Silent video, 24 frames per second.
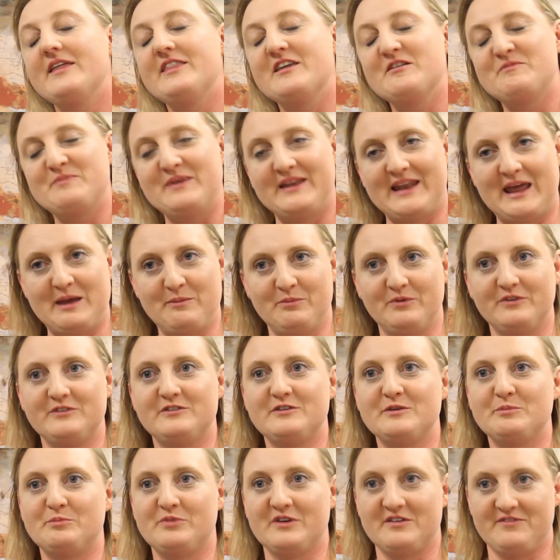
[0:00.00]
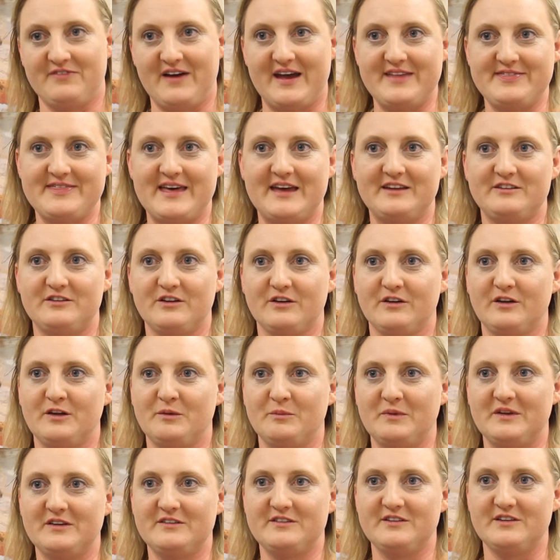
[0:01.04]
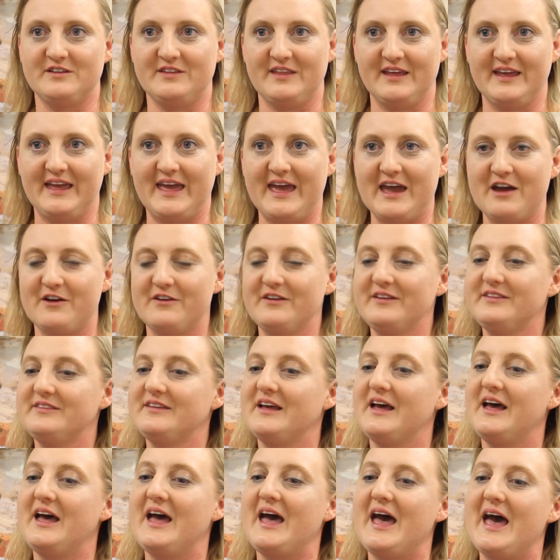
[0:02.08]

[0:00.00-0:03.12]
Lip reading: they've been able to provide that document to the carers,